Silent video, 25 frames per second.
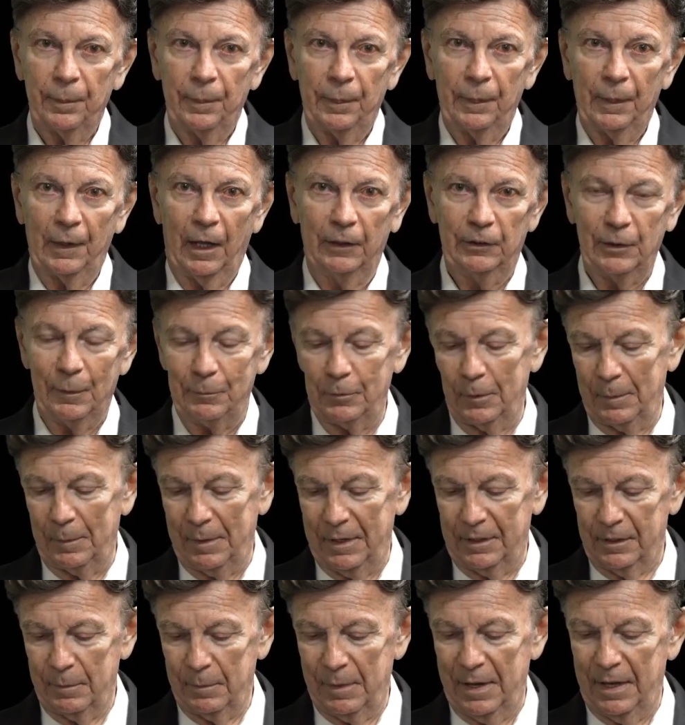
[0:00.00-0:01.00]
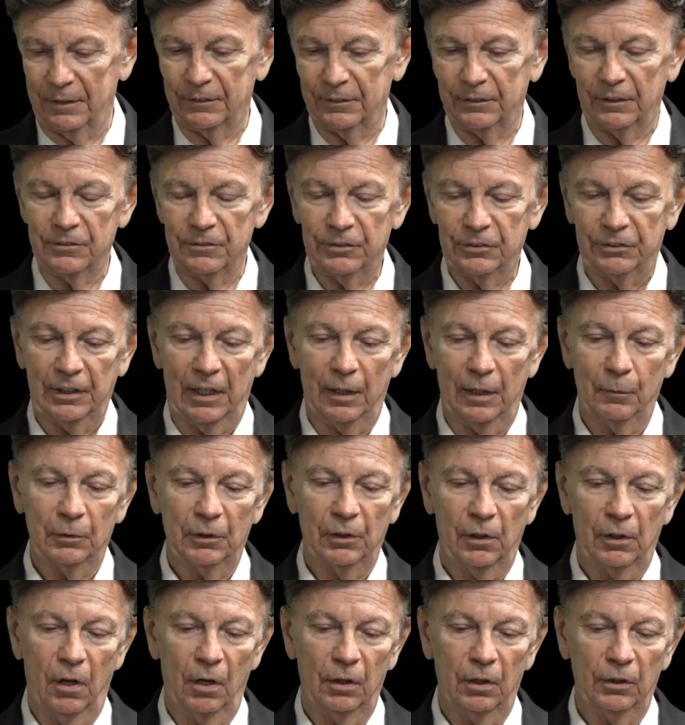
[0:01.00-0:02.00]
A double minded man is unstable
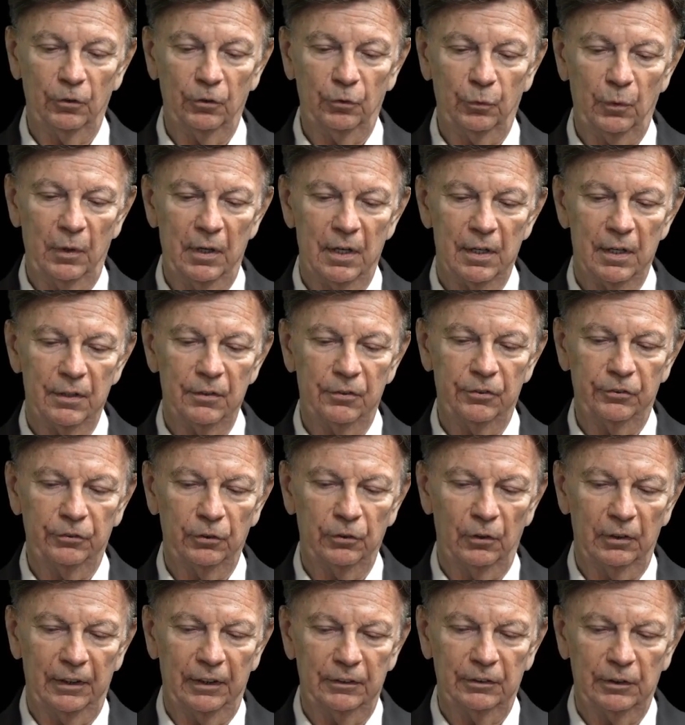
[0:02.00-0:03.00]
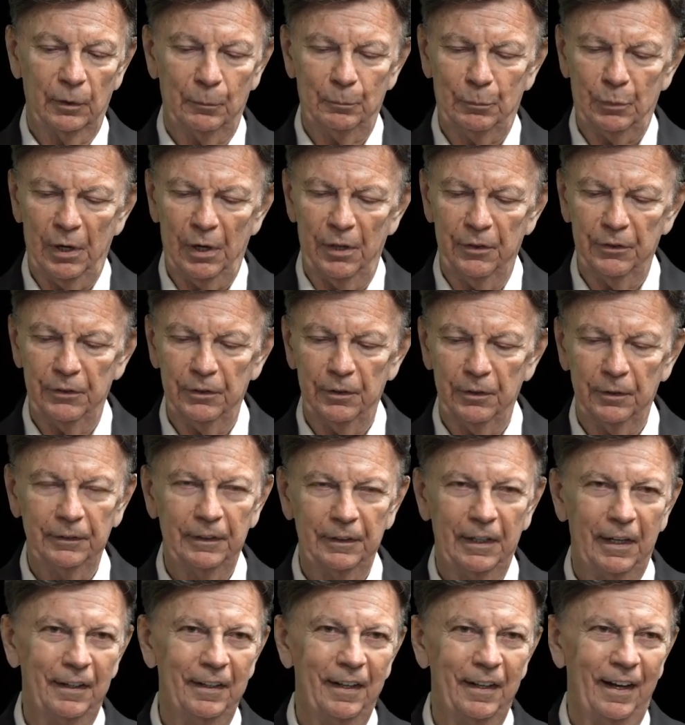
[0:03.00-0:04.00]
in all his ways, so let the brother,
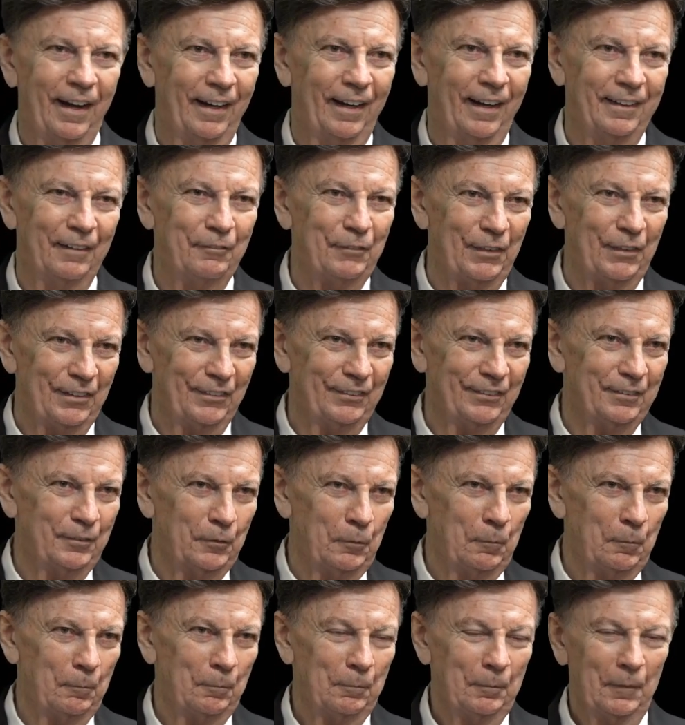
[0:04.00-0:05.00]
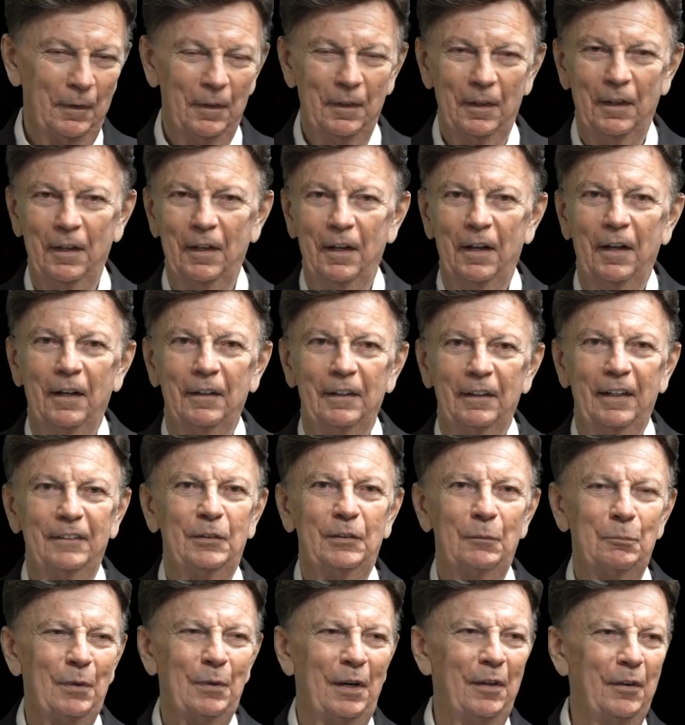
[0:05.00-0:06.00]
now I love this, let the
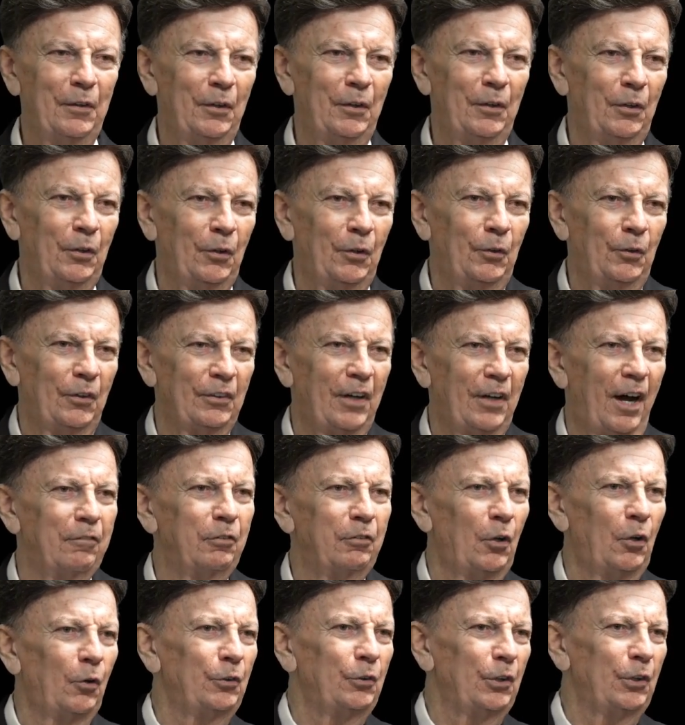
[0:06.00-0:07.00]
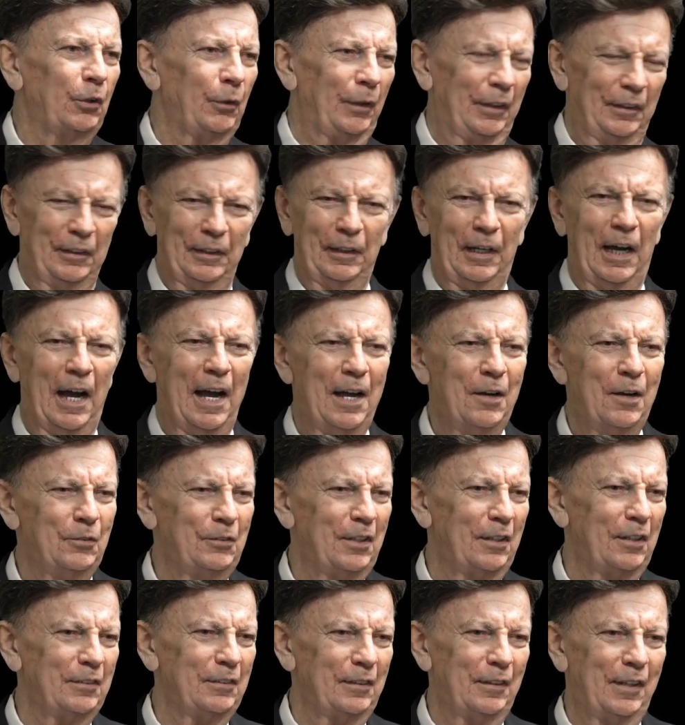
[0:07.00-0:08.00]
brother who of low degree, the guy who
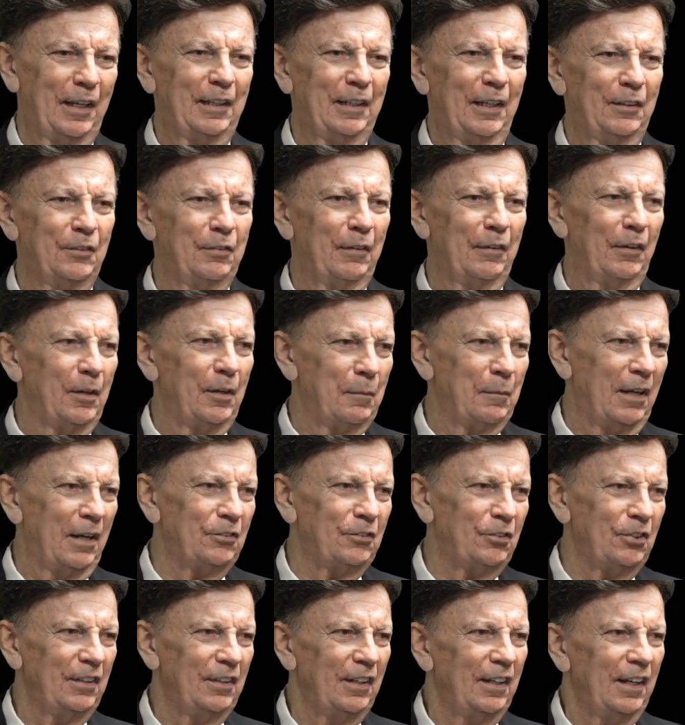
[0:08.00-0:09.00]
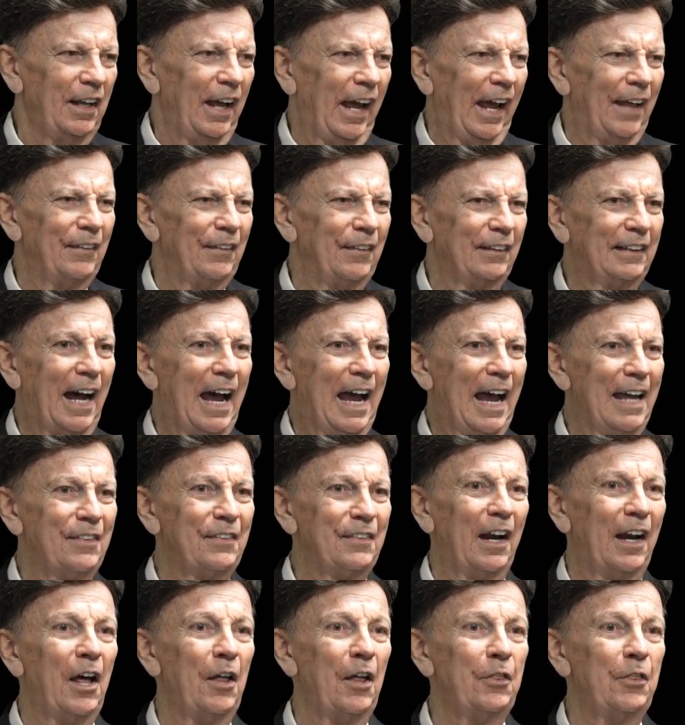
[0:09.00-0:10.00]
doesn't think he's very much, and the guy
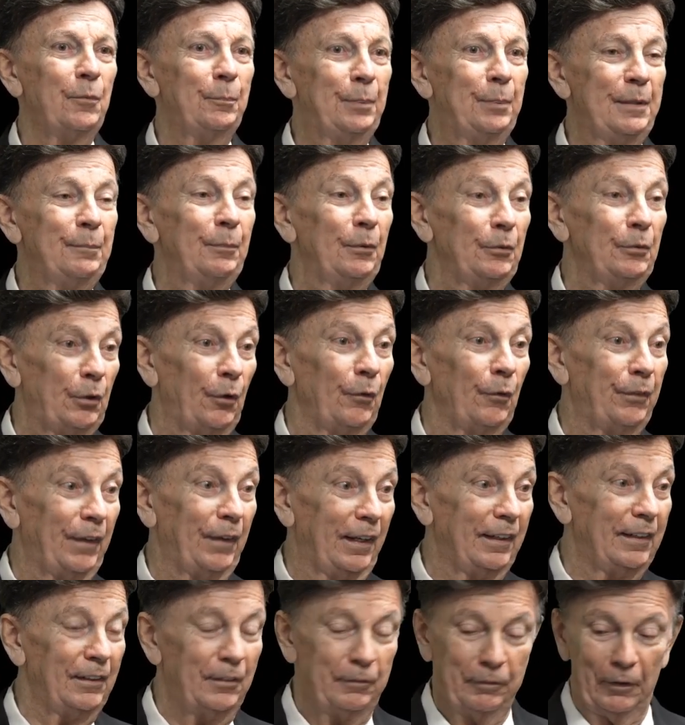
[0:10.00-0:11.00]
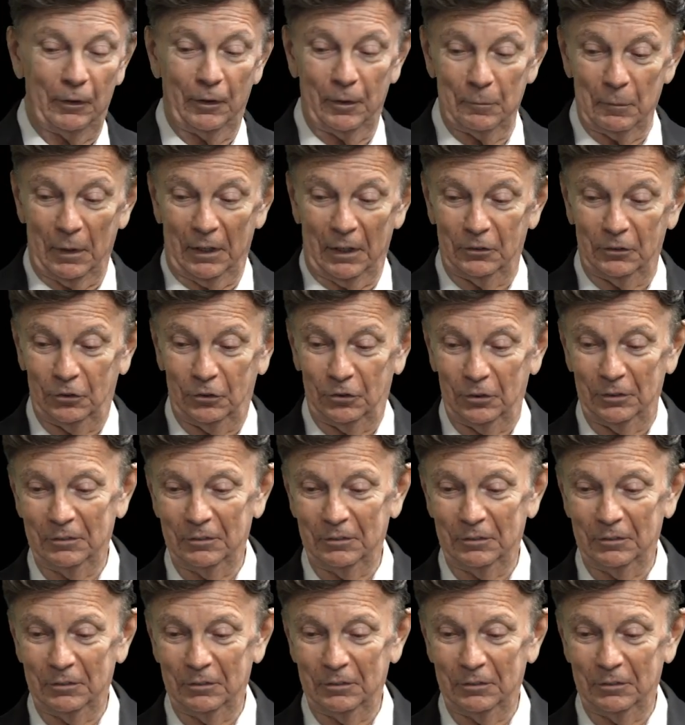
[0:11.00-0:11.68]
that other people don't think he's very much,